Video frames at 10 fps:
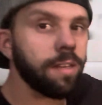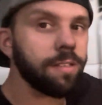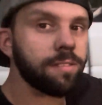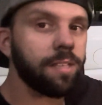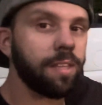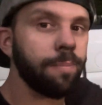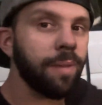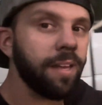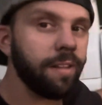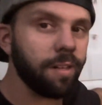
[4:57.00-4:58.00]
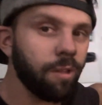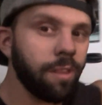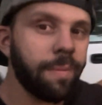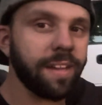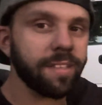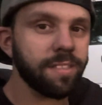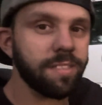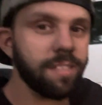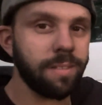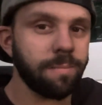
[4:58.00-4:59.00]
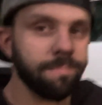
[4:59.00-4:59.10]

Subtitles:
set the bed on the back of this thing.